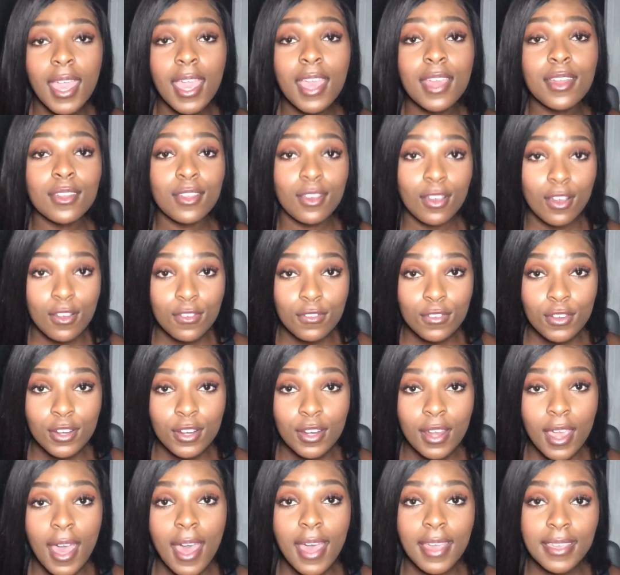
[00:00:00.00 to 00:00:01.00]
and
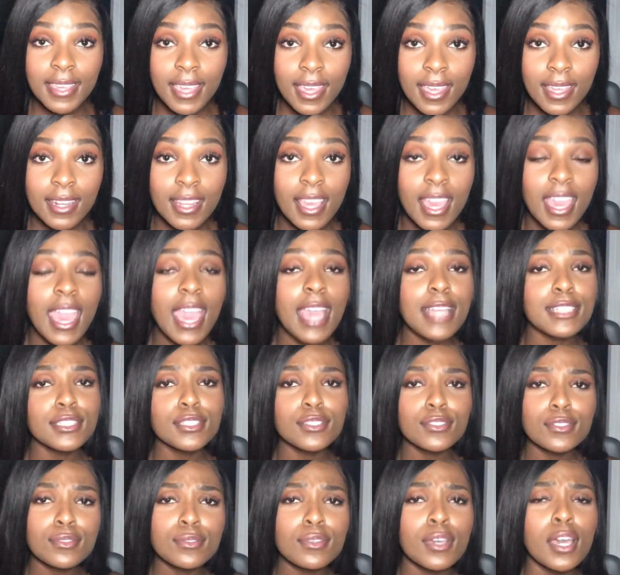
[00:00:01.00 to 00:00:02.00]
over again
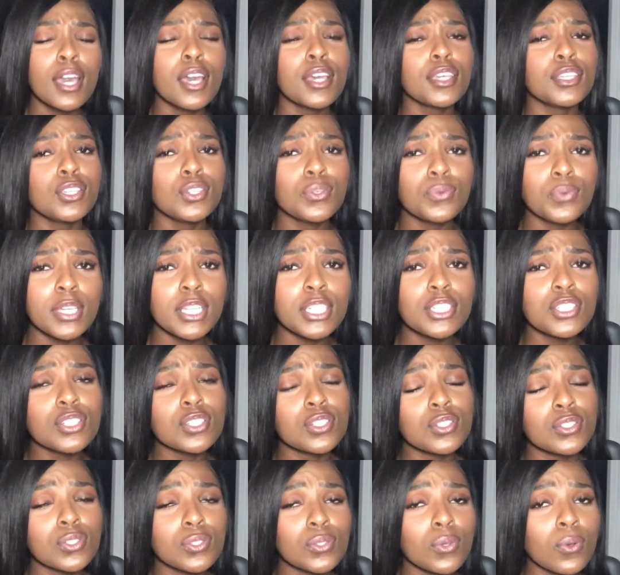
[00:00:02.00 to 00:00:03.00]
until you reach
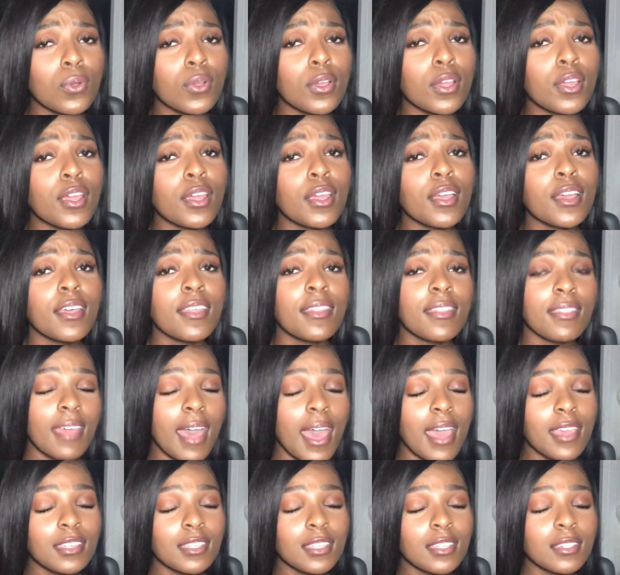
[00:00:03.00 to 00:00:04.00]
the score
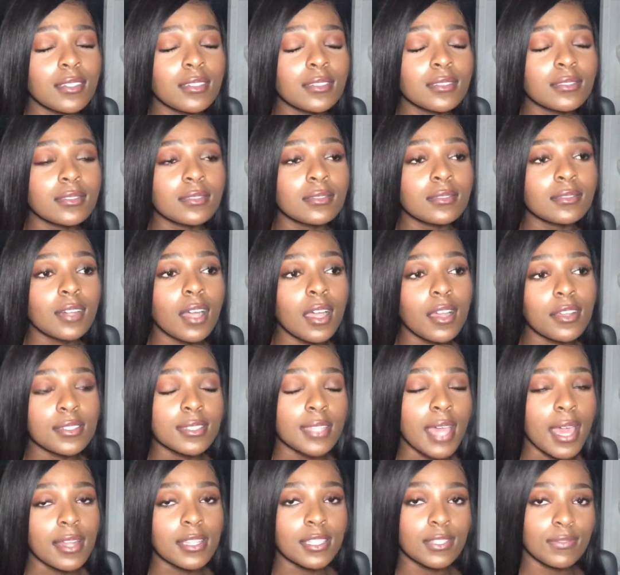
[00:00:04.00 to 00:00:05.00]
that you are
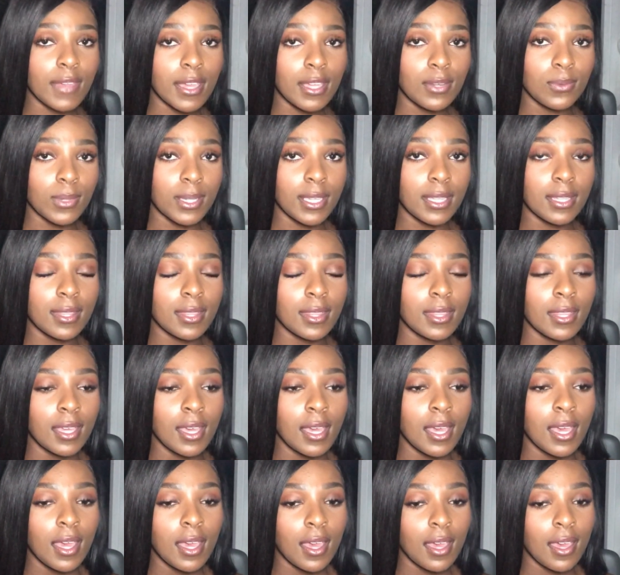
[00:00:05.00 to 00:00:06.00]
satisfied with.
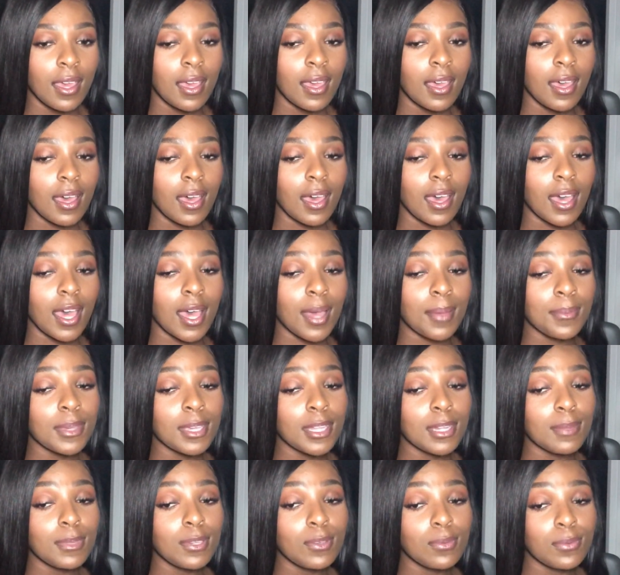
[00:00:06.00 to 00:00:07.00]
I'm
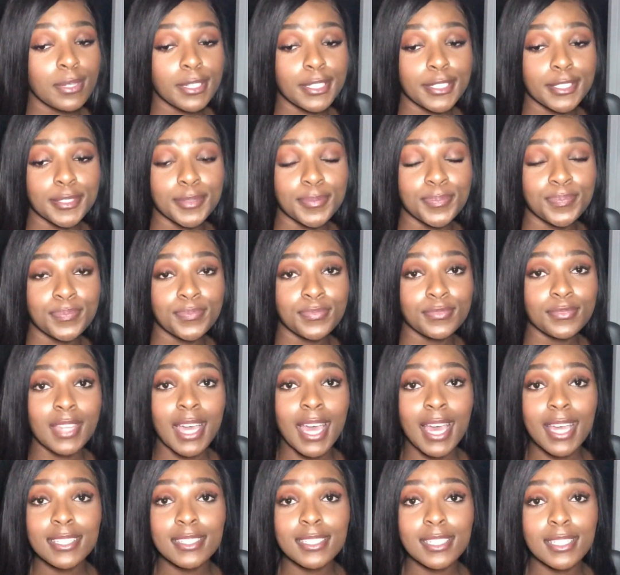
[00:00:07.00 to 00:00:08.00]
gonna be real.
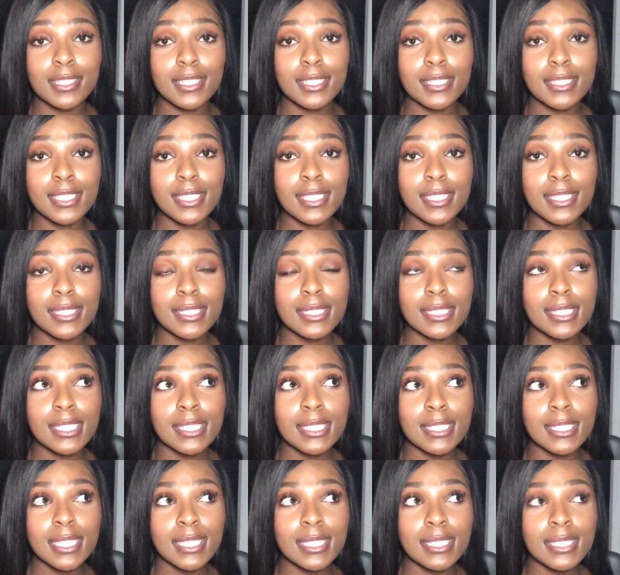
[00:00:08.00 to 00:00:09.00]
I took the TEAS
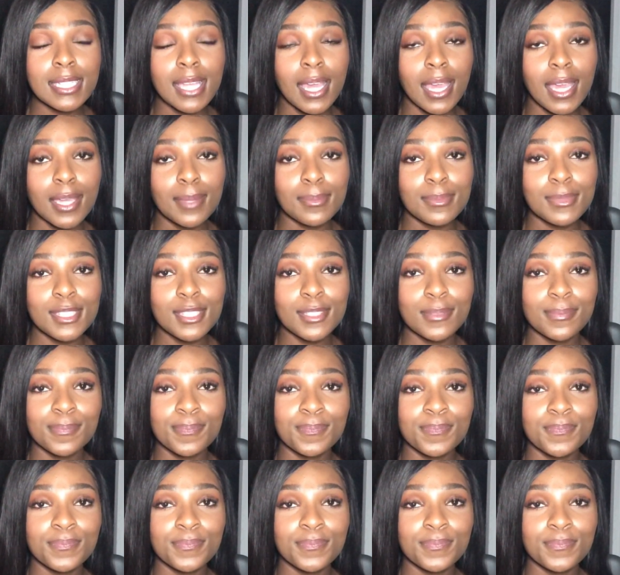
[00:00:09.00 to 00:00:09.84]
6 times.